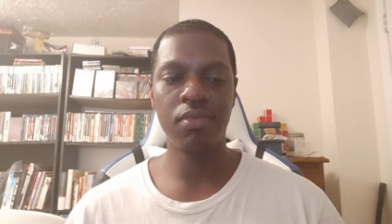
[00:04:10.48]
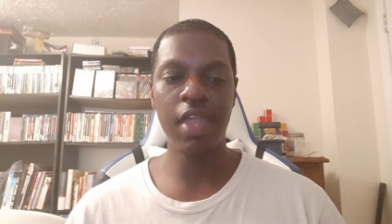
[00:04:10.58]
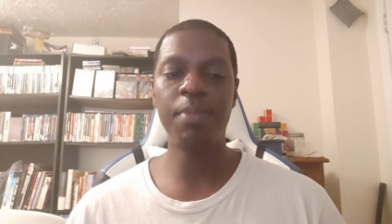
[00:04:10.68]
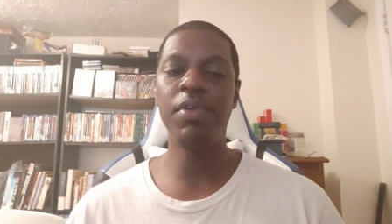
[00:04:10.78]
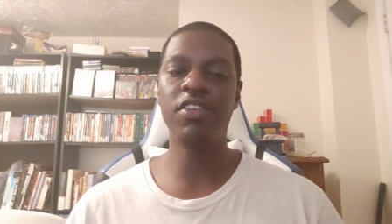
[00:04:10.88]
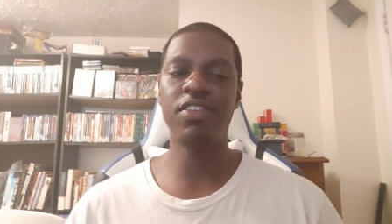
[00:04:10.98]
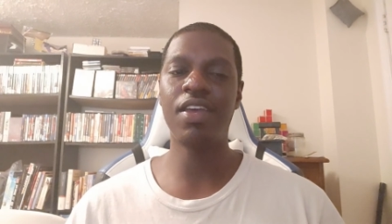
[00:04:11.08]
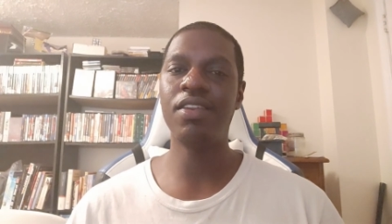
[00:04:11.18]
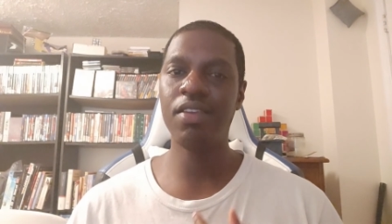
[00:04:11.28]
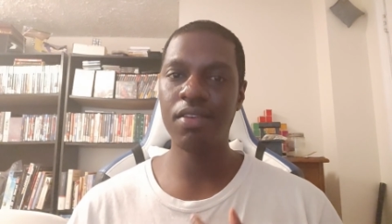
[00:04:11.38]
that being
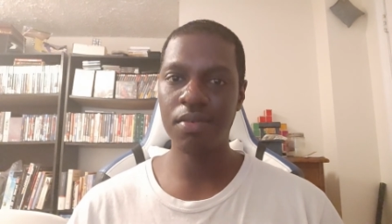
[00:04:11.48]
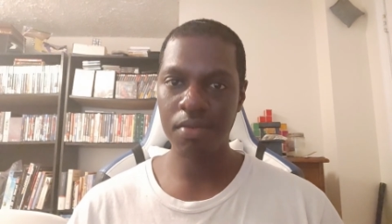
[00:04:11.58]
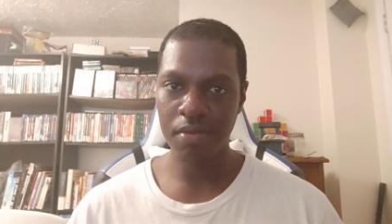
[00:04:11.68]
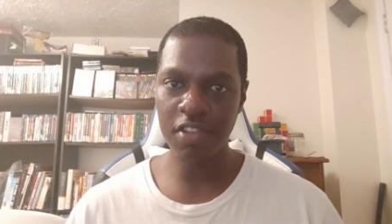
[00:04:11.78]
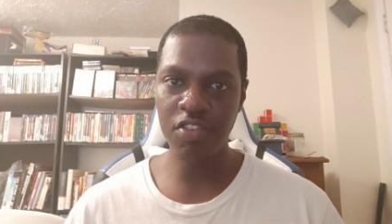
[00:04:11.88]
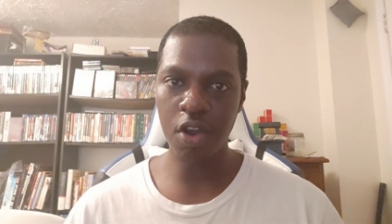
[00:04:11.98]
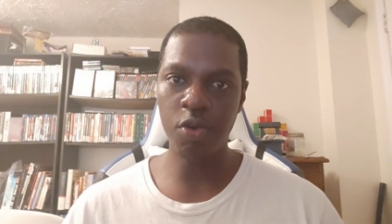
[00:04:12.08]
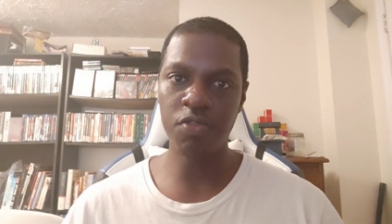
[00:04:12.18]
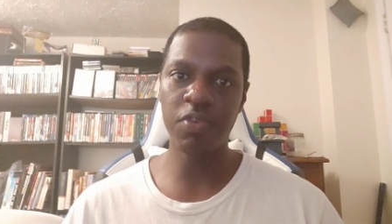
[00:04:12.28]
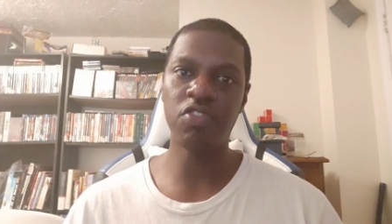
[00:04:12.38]
said, this is your
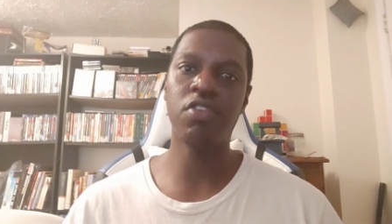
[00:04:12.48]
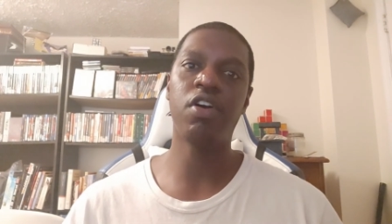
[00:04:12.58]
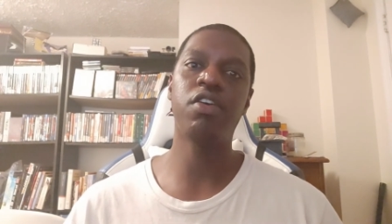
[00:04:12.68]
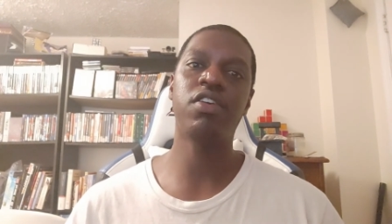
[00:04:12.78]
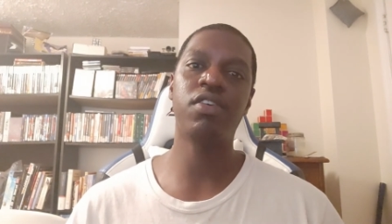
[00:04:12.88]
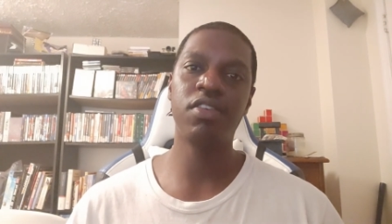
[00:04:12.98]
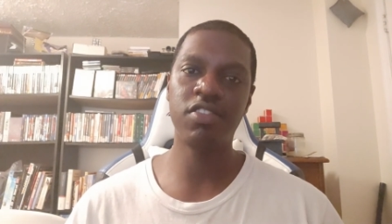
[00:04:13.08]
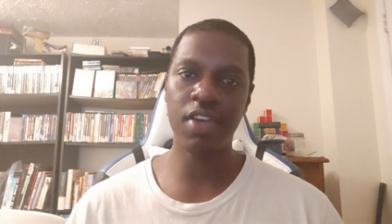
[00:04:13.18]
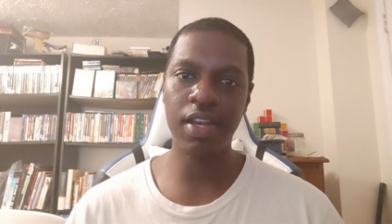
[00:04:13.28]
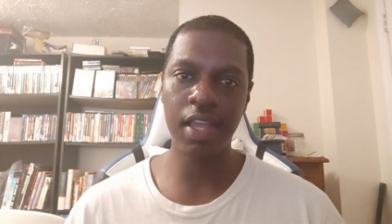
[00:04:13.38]
host, Richard Clarke,
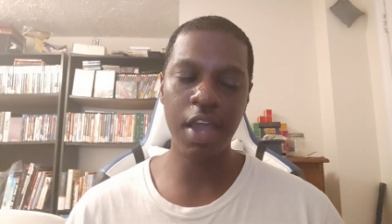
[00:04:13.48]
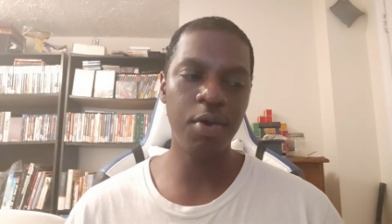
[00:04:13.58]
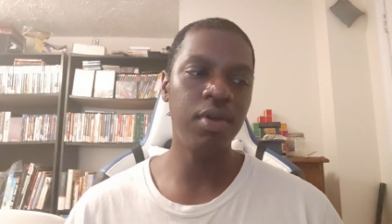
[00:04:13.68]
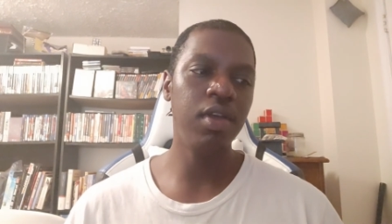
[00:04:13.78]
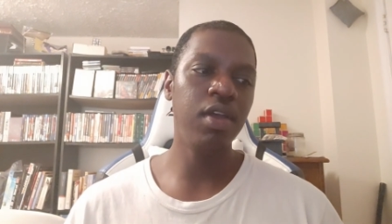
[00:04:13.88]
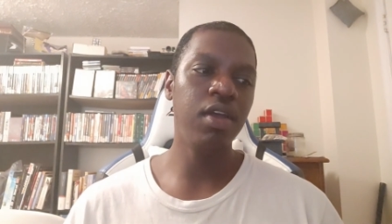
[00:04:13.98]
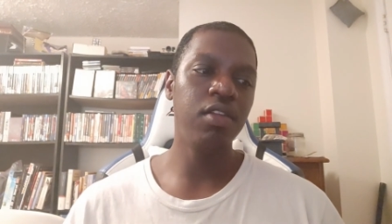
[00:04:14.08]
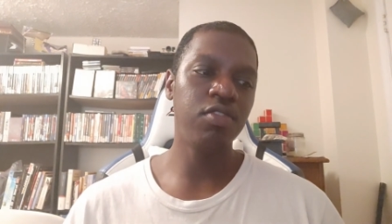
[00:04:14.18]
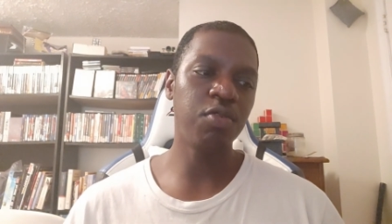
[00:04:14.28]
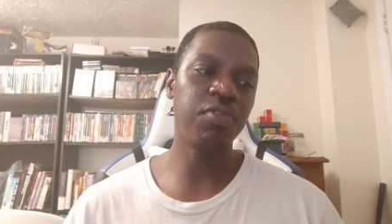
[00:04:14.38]
signing out.
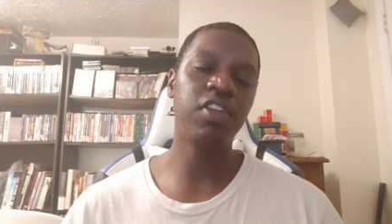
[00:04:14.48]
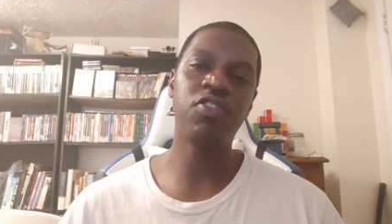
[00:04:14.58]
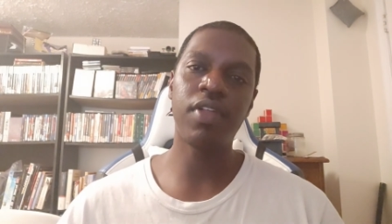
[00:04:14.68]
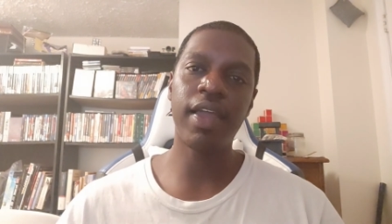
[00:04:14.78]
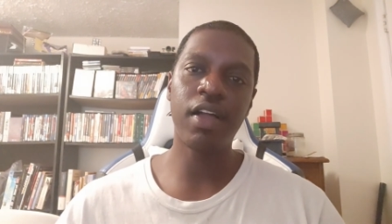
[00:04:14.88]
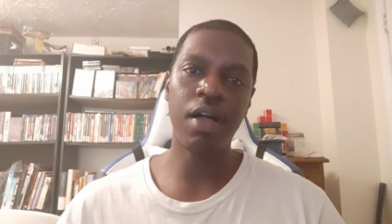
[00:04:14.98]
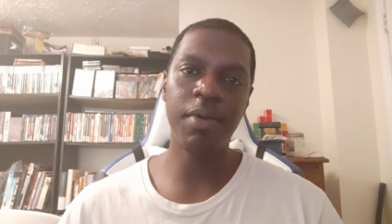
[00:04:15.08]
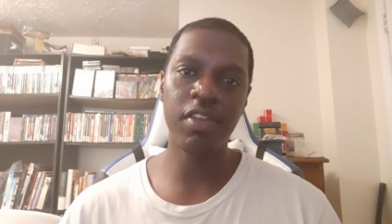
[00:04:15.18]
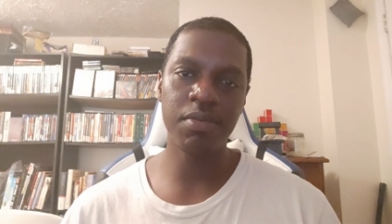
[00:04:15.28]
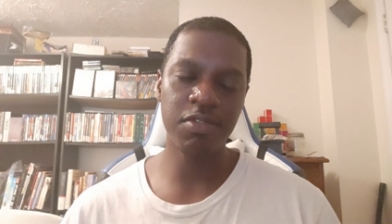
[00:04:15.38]
Don't forget to like,
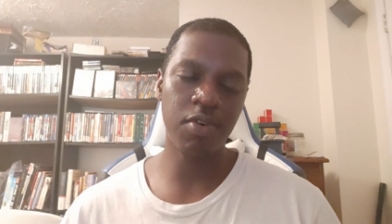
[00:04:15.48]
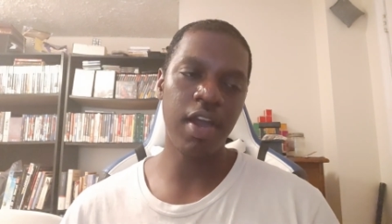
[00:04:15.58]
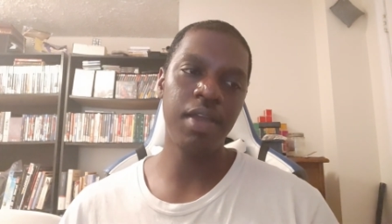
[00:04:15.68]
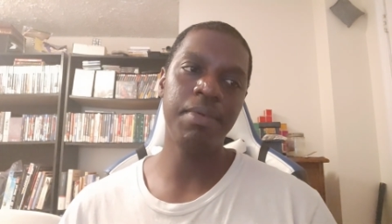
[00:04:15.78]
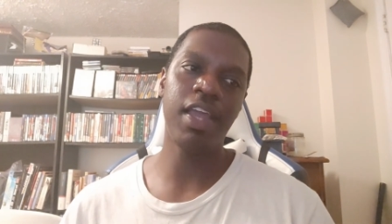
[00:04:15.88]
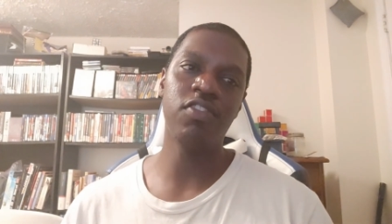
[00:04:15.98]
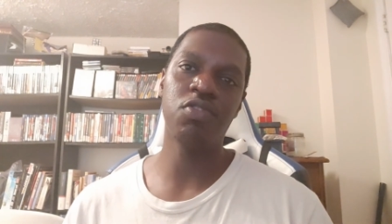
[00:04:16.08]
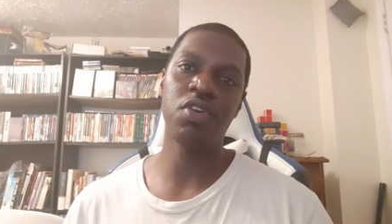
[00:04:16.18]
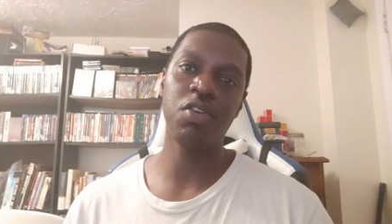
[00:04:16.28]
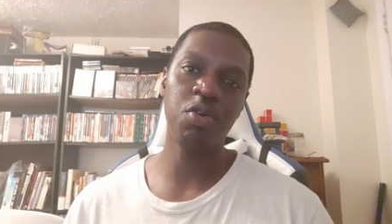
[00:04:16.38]
comment, subscribe, and
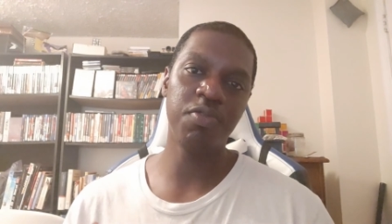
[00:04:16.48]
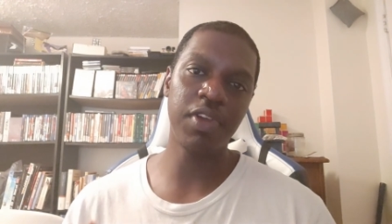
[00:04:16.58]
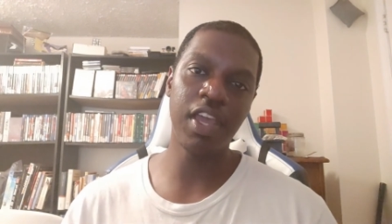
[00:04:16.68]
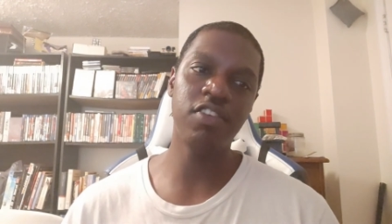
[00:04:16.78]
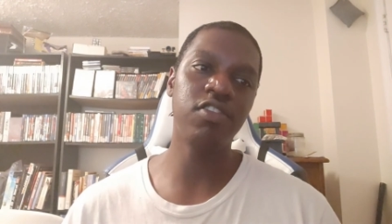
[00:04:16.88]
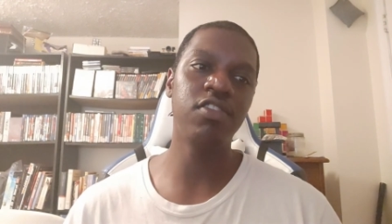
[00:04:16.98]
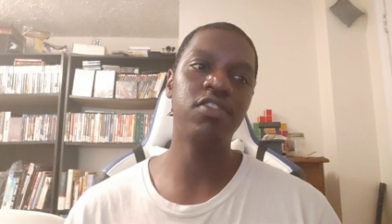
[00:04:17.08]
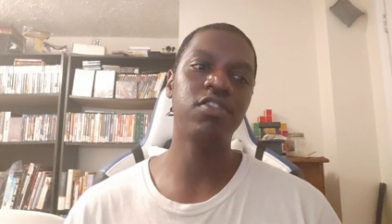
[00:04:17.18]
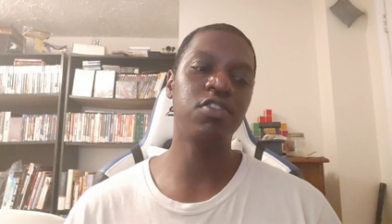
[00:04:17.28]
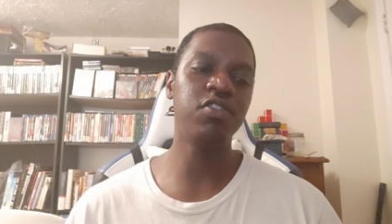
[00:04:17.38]
turn on
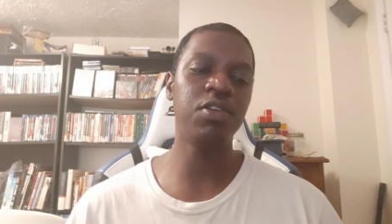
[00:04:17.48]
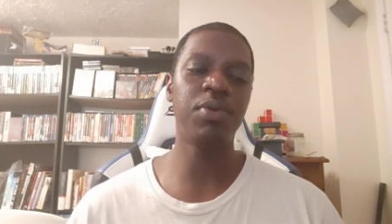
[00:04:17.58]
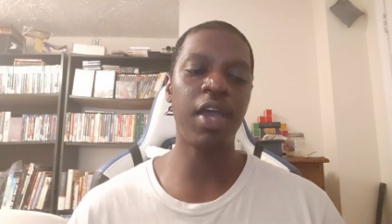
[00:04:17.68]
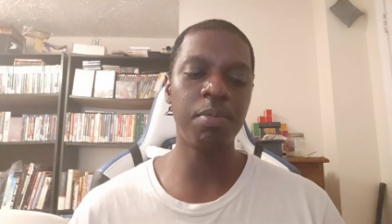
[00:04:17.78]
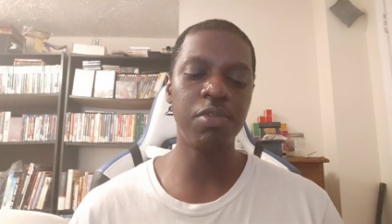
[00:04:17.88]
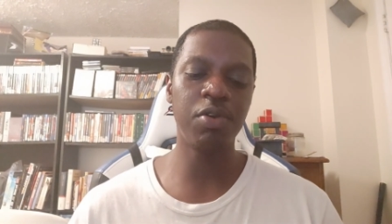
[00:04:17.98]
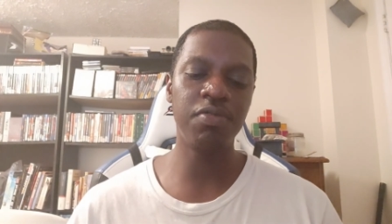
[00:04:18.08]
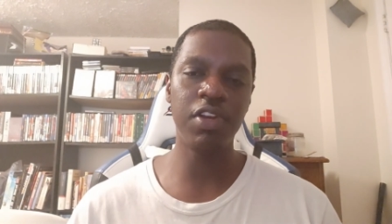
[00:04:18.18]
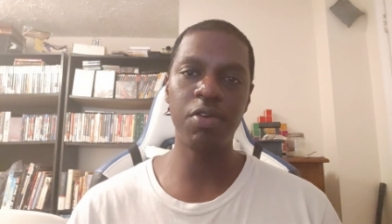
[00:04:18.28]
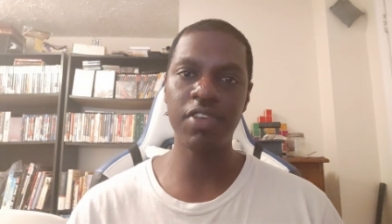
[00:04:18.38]
notifications so you see when I
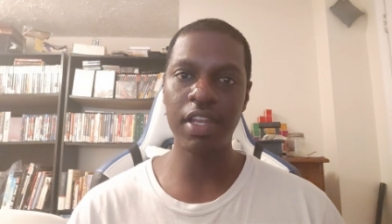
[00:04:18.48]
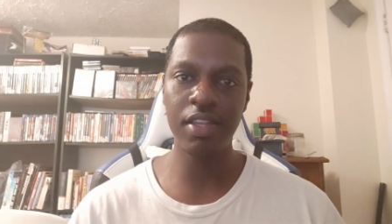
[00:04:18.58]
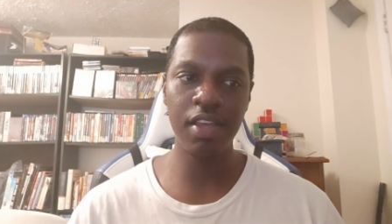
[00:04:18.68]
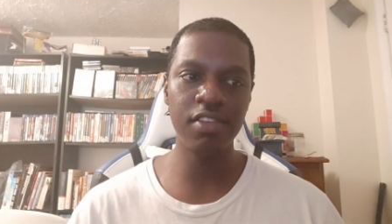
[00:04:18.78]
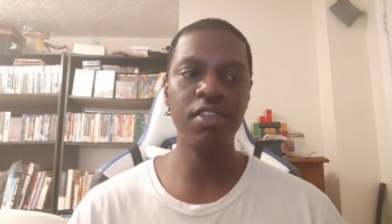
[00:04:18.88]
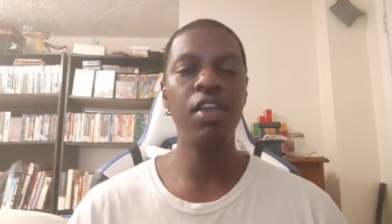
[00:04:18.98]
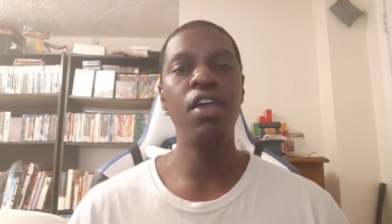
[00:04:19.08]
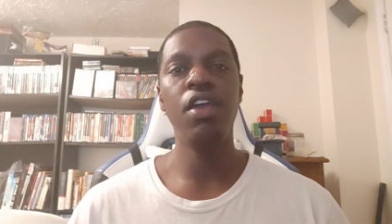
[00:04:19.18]
upload videos like these